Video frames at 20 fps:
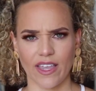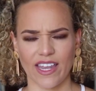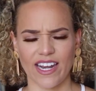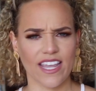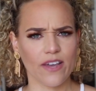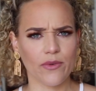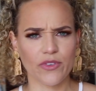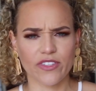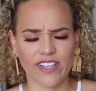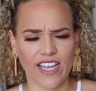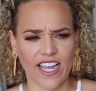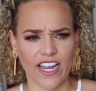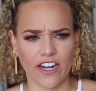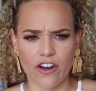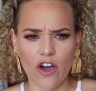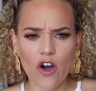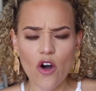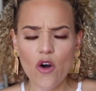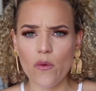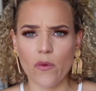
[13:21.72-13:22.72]
And he was
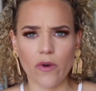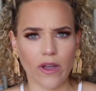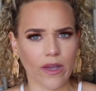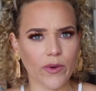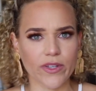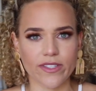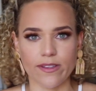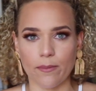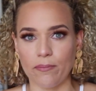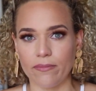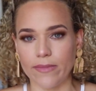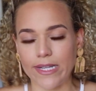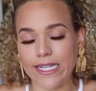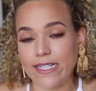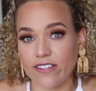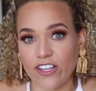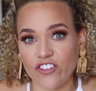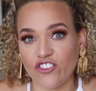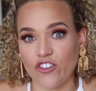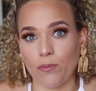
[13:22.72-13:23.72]
saying, no,
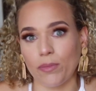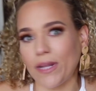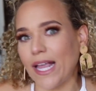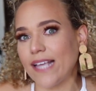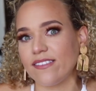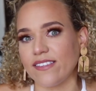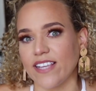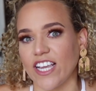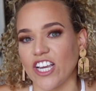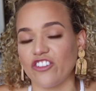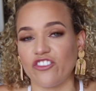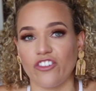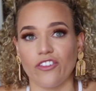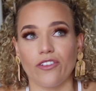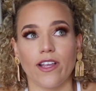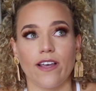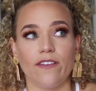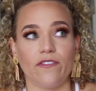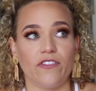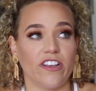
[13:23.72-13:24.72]
it's such a blessing.
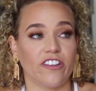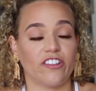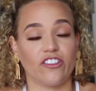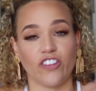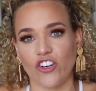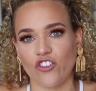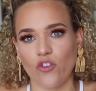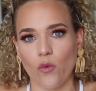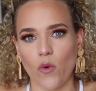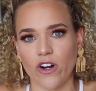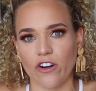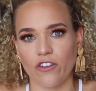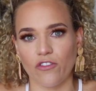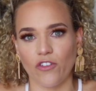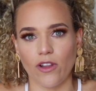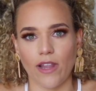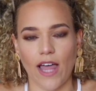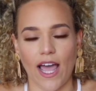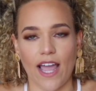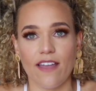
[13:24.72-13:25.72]
She lived such a
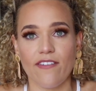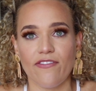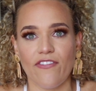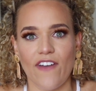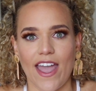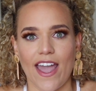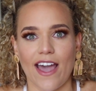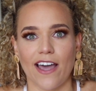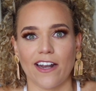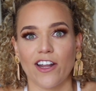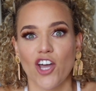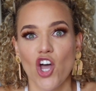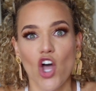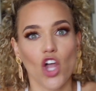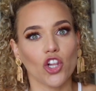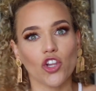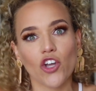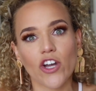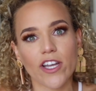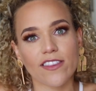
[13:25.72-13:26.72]
wonderful life. And
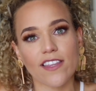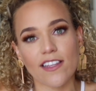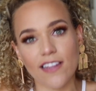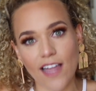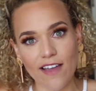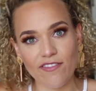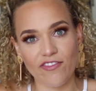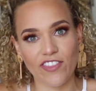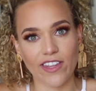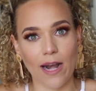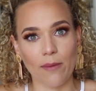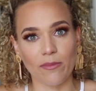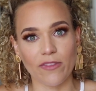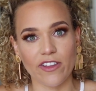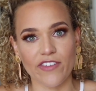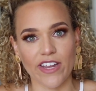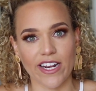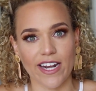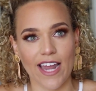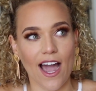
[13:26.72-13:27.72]
look at the life that I'm
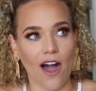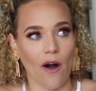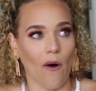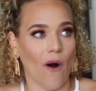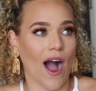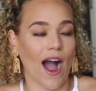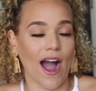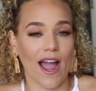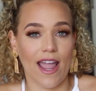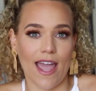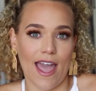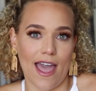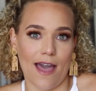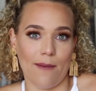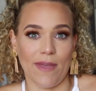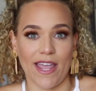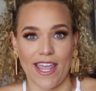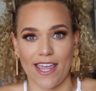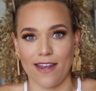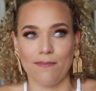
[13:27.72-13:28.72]
living now. I
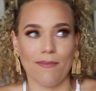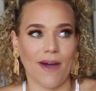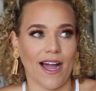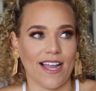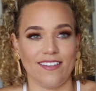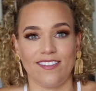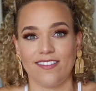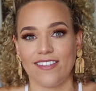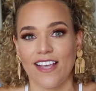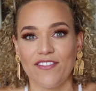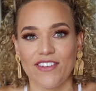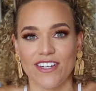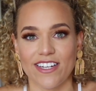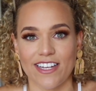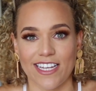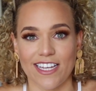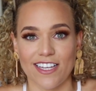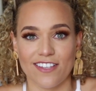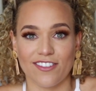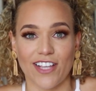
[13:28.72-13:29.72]
am in my
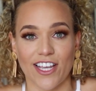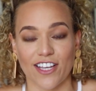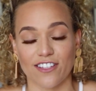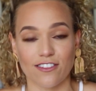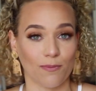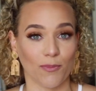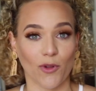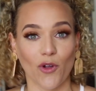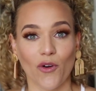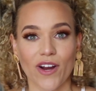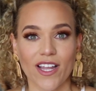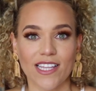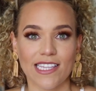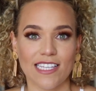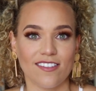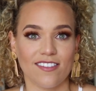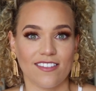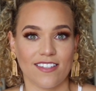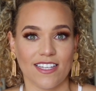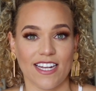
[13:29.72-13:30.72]
70s, exploring
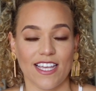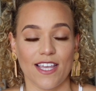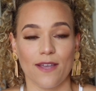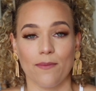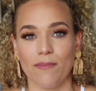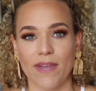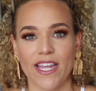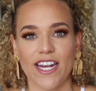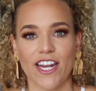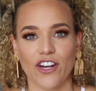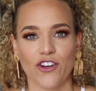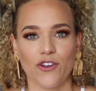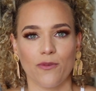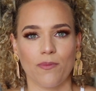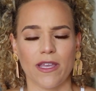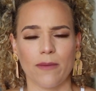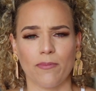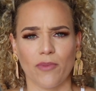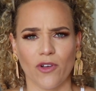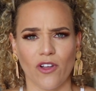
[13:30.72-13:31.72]
this city, meeting new
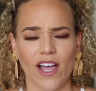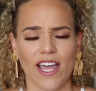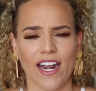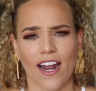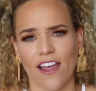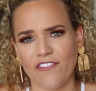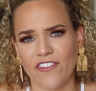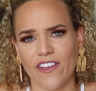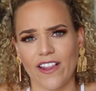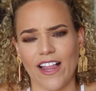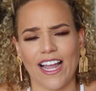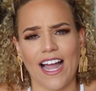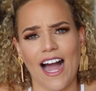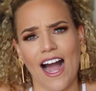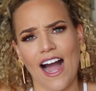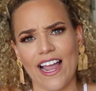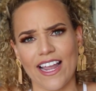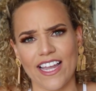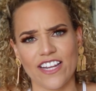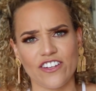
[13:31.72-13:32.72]
people, and I feel like
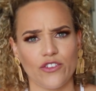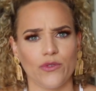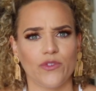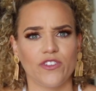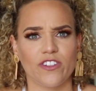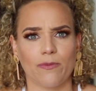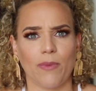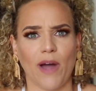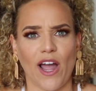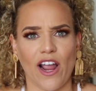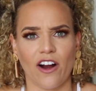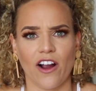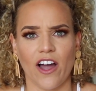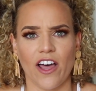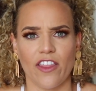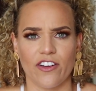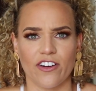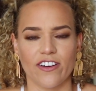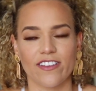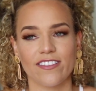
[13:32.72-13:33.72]
I get to inspire
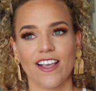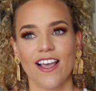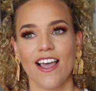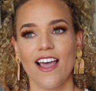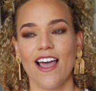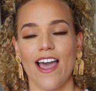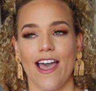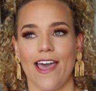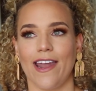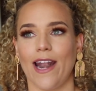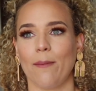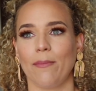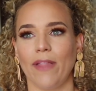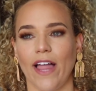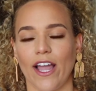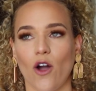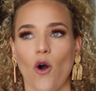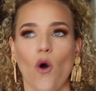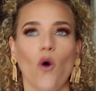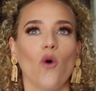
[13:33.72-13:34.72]
others. And I'm
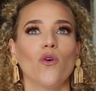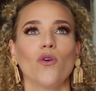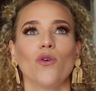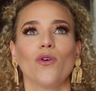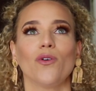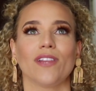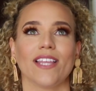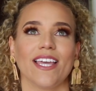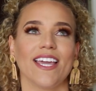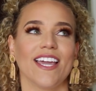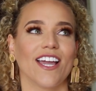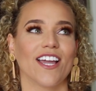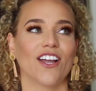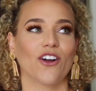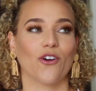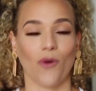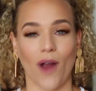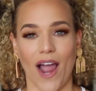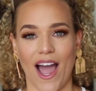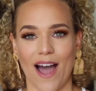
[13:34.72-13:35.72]
like, holy
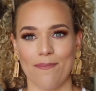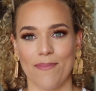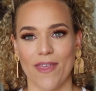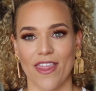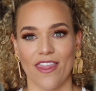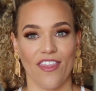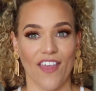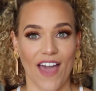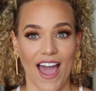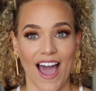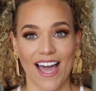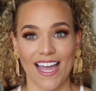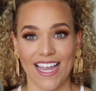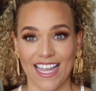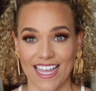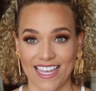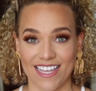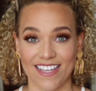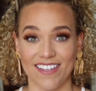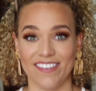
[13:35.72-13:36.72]
crap, that
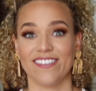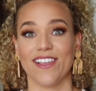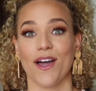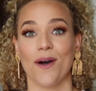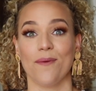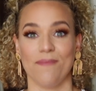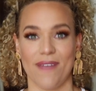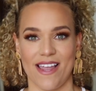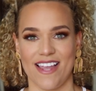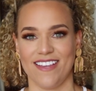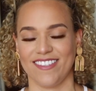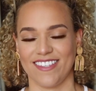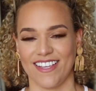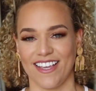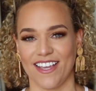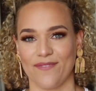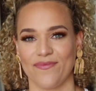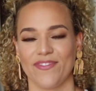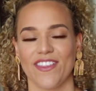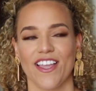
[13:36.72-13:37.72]
is
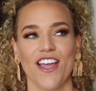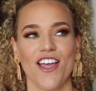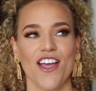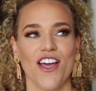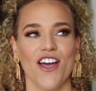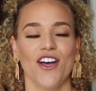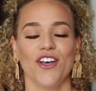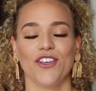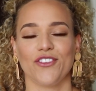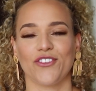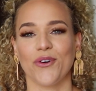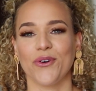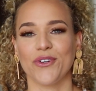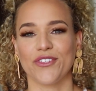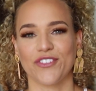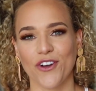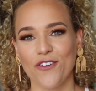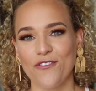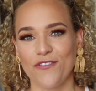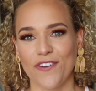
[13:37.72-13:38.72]
amazing. So it
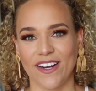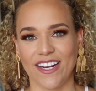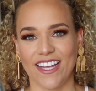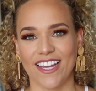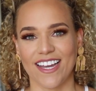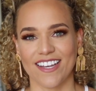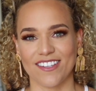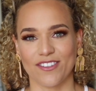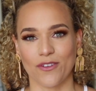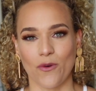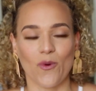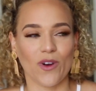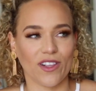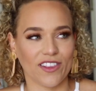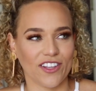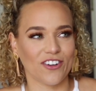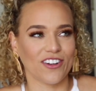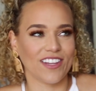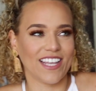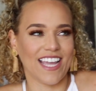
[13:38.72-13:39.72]
was so funny because we're
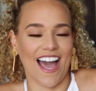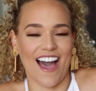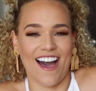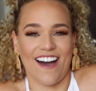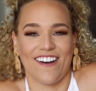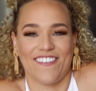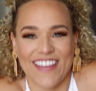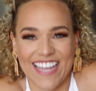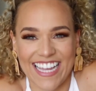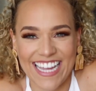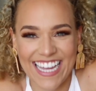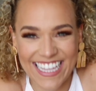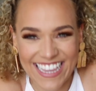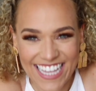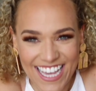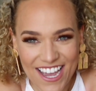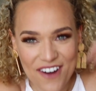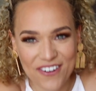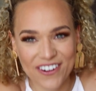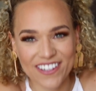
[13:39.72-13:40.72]
literally
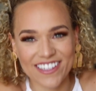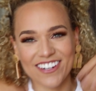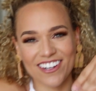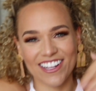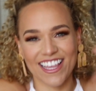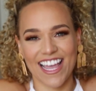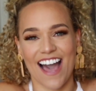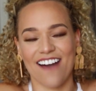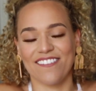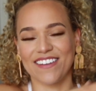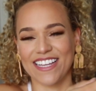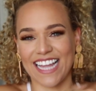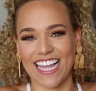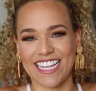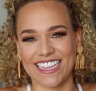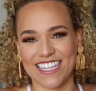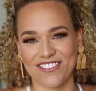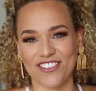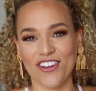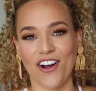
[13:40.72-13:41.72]
having
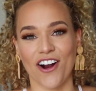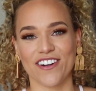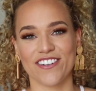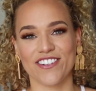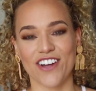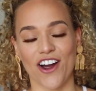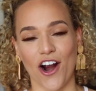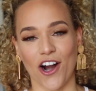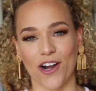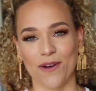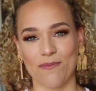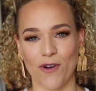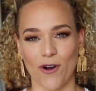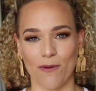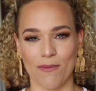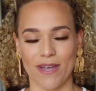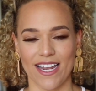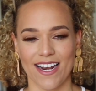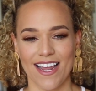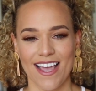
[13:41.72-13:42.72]
like this heart-to-heart
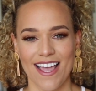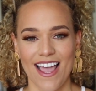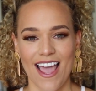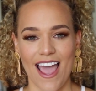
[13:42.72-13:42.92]
moment.